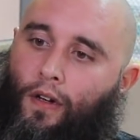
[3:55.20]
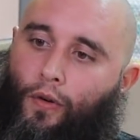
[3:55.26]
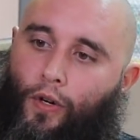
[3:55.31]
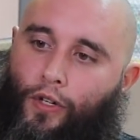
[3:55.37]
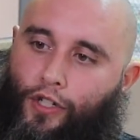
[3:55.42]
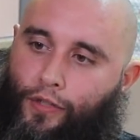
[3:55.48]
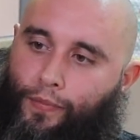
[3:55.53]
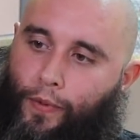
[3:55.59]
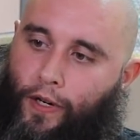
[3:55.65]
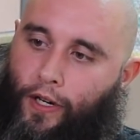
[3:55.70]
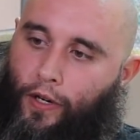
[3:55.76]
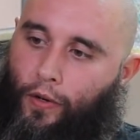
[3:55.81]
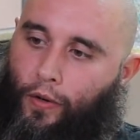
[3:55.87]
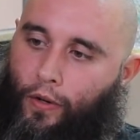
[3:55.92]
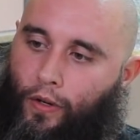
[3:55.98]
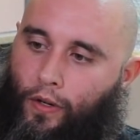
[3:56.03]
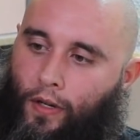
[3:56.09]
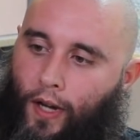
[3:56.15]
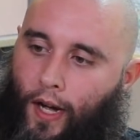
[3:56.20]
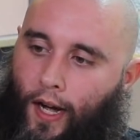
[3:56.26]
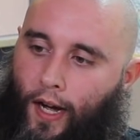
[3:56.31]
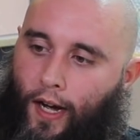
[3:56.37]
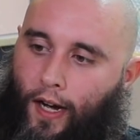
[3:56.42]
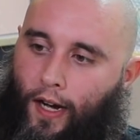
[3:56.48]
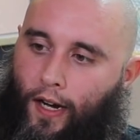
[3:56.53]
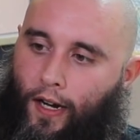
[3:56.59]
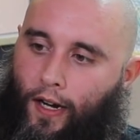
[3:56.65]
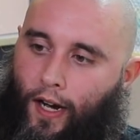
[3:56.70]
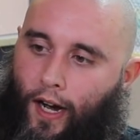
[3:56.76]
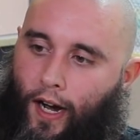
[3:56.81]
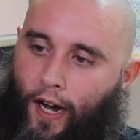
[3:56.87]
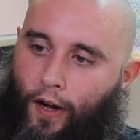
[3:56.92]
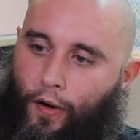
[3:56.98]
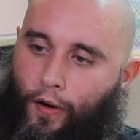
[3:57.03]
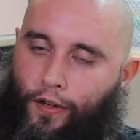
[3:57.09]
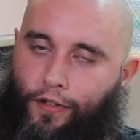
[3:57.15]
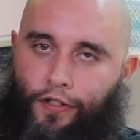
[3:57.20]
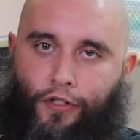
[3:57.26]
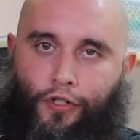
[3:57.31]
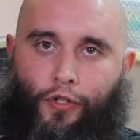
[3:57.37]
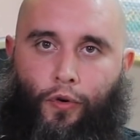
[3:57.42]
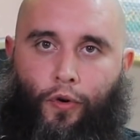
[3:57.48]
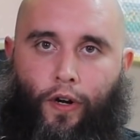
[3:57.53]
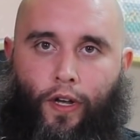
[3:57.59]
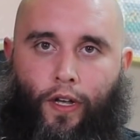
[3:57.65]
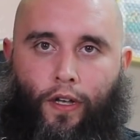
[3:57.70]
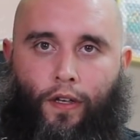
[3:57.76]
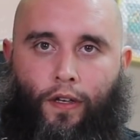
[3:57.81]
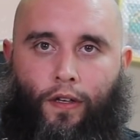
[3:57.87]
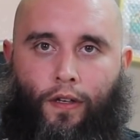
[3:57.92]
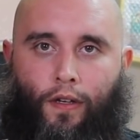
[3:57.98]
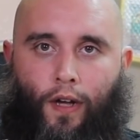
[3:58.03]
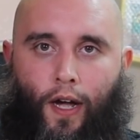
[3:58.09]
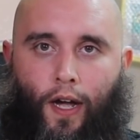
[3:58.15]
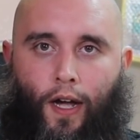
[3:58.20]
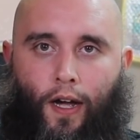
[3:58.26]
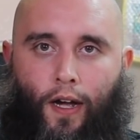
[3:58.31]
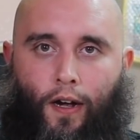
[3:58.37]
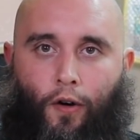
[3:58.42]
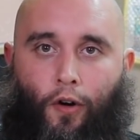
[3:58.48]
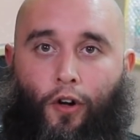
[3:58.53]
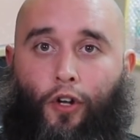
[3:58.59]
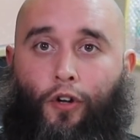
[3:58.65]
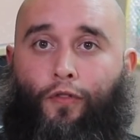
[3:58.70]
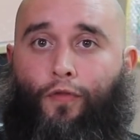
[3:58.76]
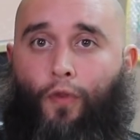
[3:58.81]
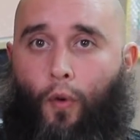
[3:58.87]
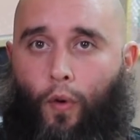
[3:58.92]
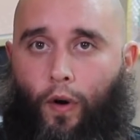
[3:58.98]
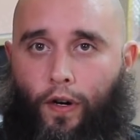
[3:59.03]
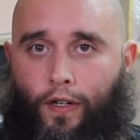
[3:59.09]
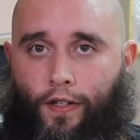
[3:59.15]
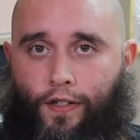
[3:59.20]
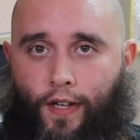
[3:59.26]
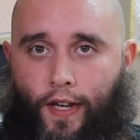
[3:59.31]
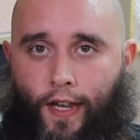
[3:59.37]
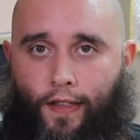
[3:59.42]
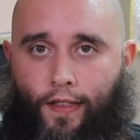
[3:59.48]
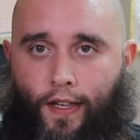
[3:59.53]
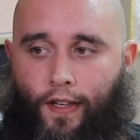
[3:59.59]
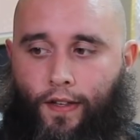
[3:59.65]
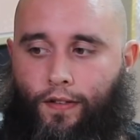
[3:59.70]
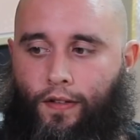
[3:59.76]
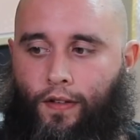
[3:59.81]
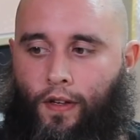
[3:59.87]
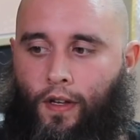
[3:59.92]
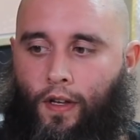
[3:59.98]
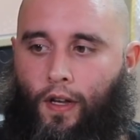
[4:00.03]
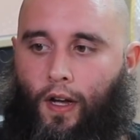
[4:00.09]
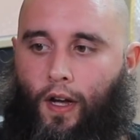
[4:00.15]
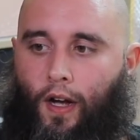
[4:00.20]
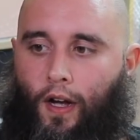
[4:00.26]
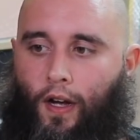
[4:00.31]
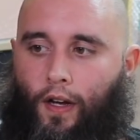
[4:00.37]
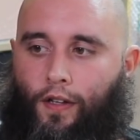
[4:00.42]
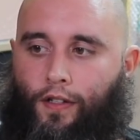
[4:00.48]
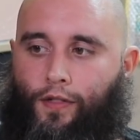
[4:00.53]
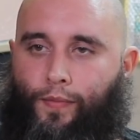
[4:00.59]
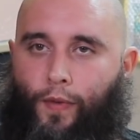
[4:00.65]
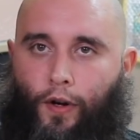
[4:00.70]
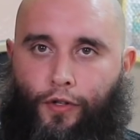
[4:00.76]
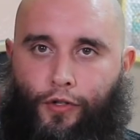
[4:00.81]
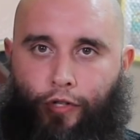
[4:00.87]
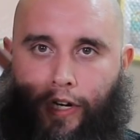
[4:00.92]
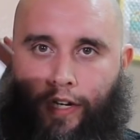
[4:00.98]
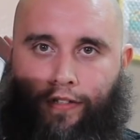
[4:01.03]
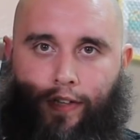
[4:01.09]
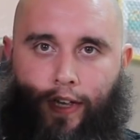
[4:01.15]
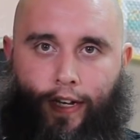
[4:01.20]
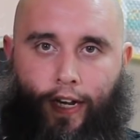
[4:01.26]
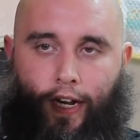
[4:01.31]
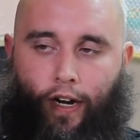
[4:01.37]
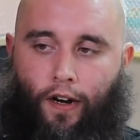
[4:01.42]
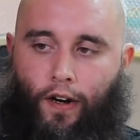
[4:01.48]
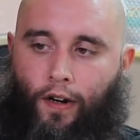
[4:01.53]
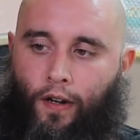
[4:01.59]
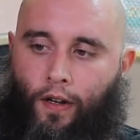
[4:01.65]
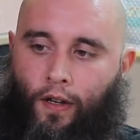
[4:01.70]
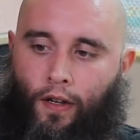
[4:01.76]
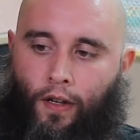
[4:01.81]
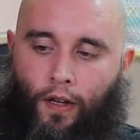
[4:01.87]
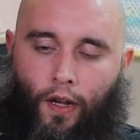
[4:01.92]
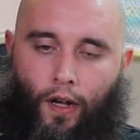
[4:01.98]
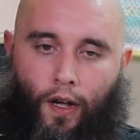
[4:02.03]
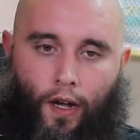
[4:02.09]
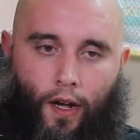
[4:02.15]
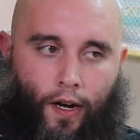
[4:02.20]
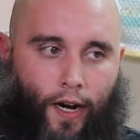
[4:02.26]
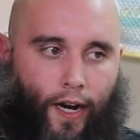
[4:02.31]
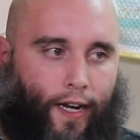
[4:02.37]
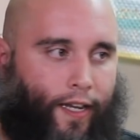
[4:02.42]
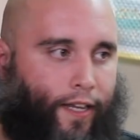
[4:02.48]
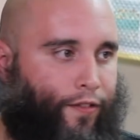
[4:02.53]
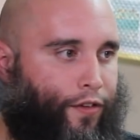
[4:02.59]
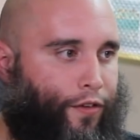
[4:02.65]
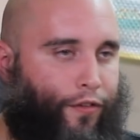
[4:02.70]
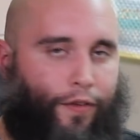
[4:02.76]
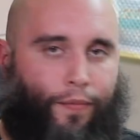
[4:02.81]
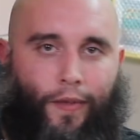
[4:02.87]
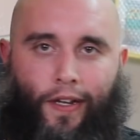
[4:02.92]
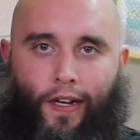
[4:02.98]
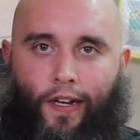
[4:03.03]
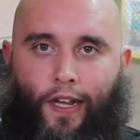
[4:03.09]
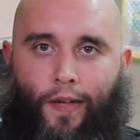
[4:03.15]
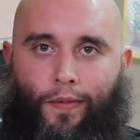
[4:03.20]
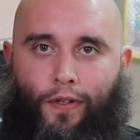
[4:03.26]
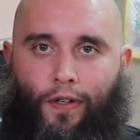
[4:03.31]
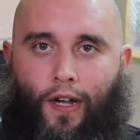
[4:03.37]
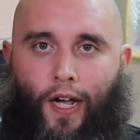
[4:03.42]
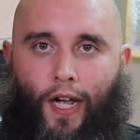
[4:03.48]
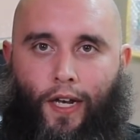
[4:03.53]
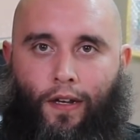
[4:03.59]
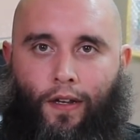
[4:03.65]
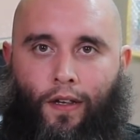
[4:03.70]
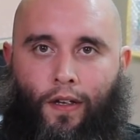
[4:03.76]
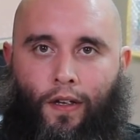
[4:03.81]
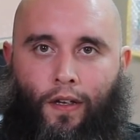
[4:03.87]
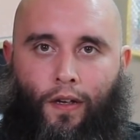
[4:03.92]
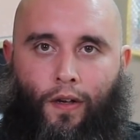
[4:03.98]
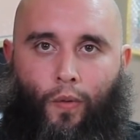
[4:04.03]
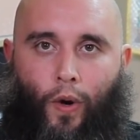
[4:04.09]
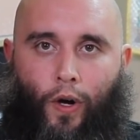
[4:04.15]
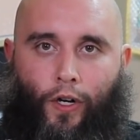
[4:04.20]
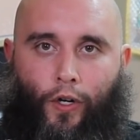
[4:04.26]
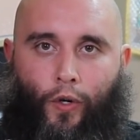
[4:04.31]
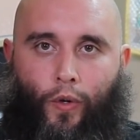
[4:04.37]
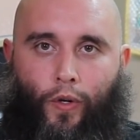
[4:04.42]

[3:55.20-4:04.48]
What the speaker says: which is pretty cool. I always enjoy or look forward to seeing these small treats in here. Kind of gives you something to nibble on while you're